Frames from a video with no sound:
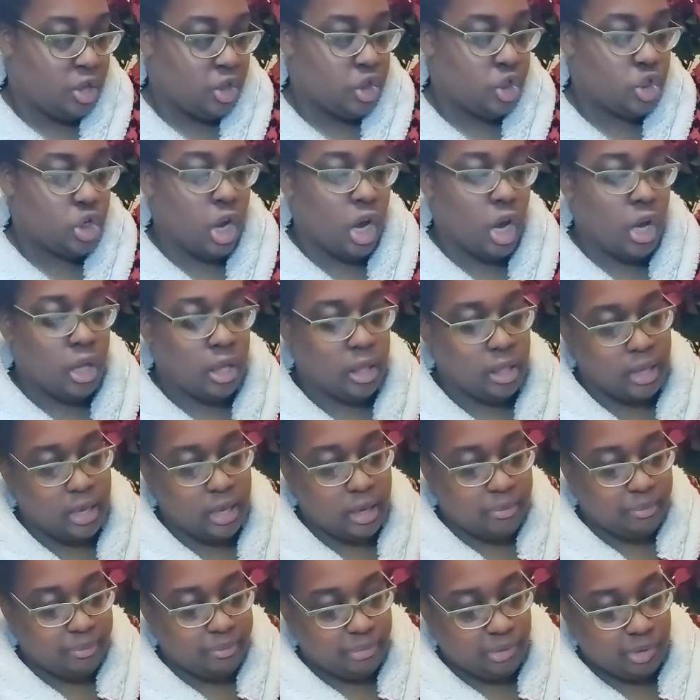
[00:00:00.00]

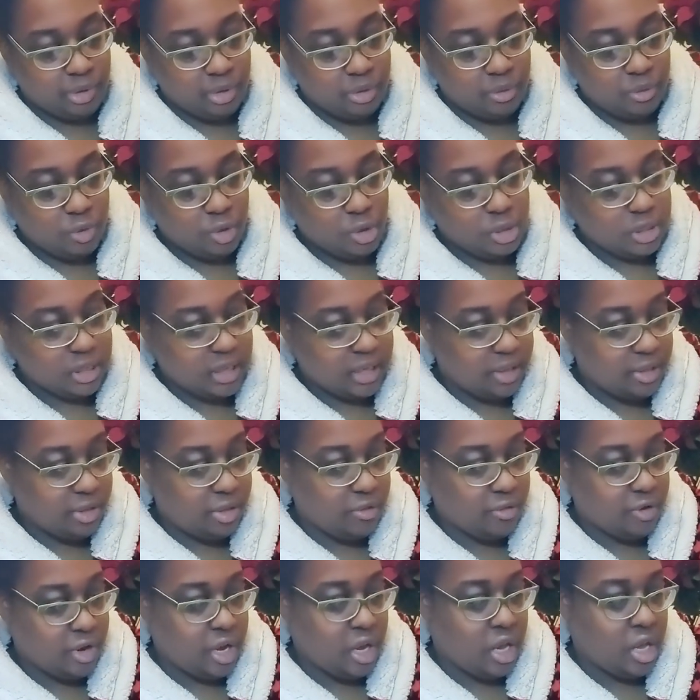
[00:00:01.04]
chocolate, we're on day
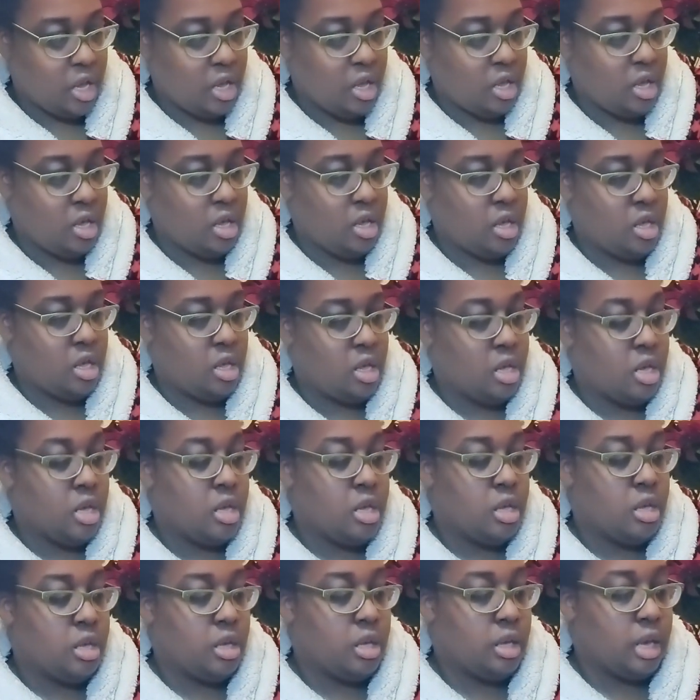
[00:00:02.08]
three
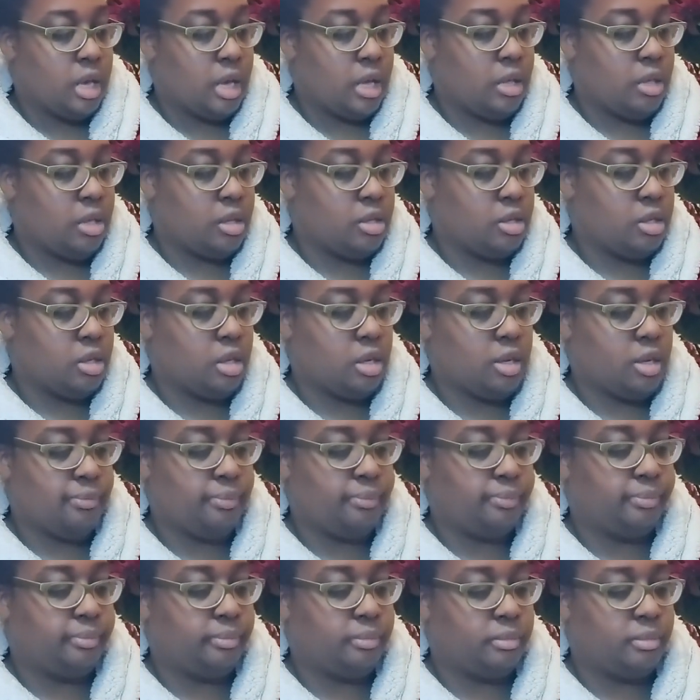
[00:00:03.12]
calendar.
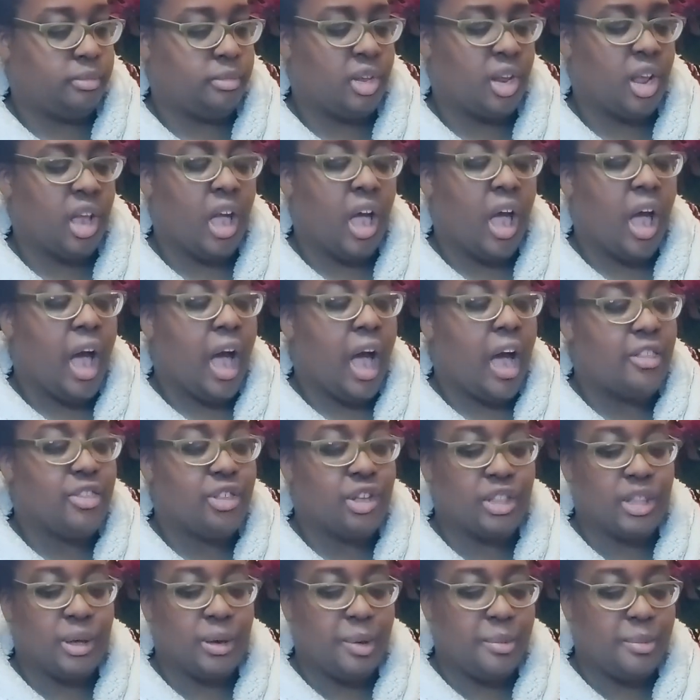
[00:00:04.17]
I
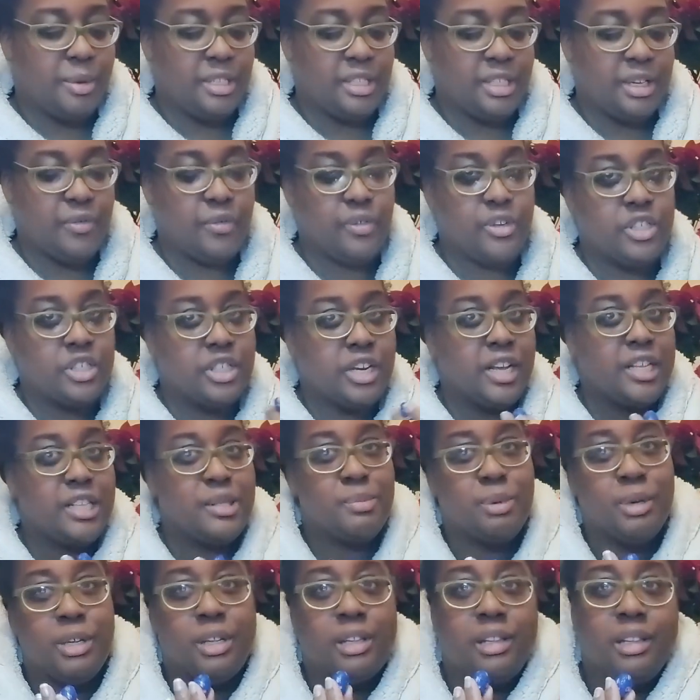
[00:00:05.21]
thought there would be different shapes,
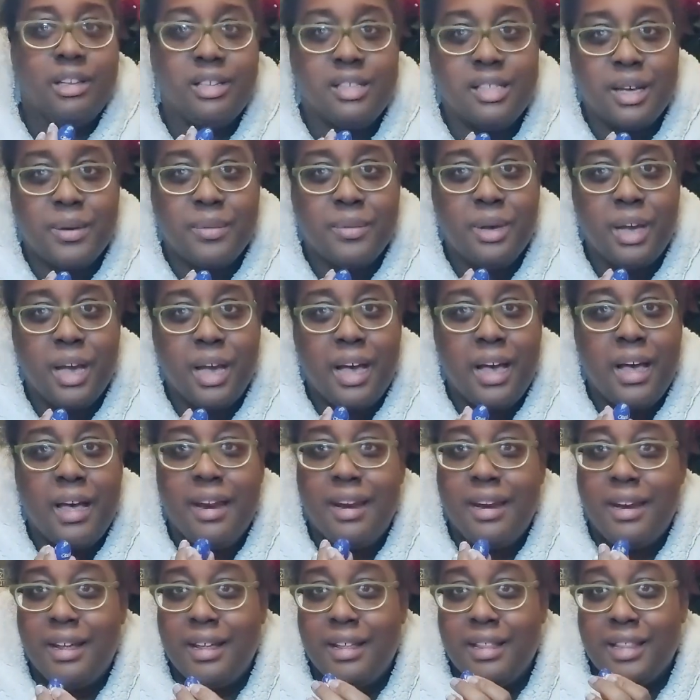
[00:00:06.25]
but looks like we got
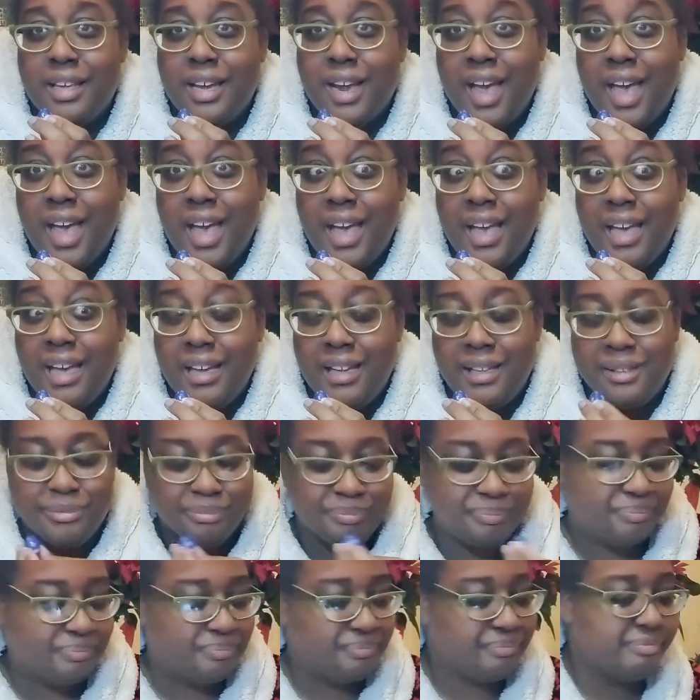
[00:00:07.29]
another egg.
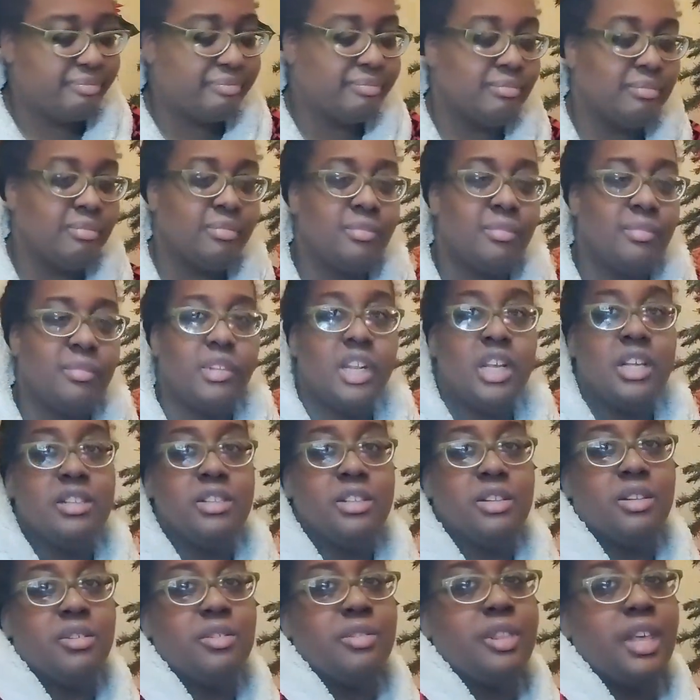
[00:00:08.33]

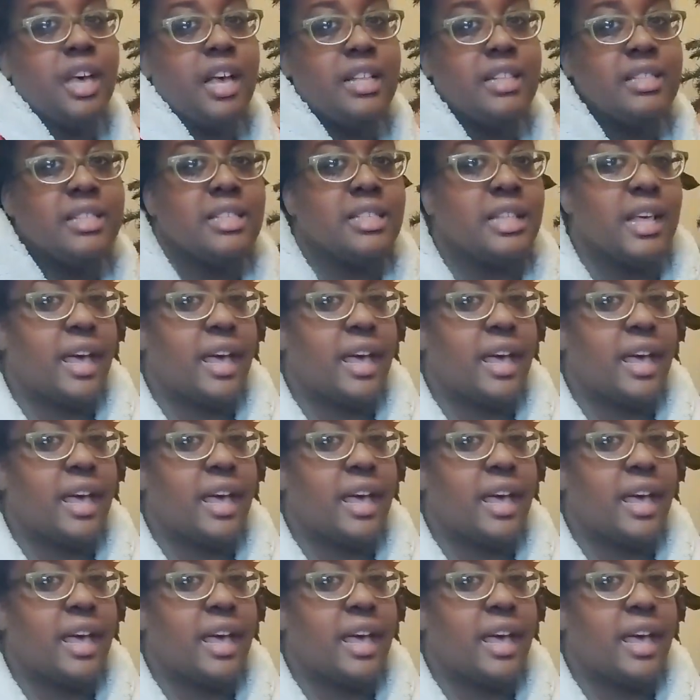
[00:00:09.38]
So that's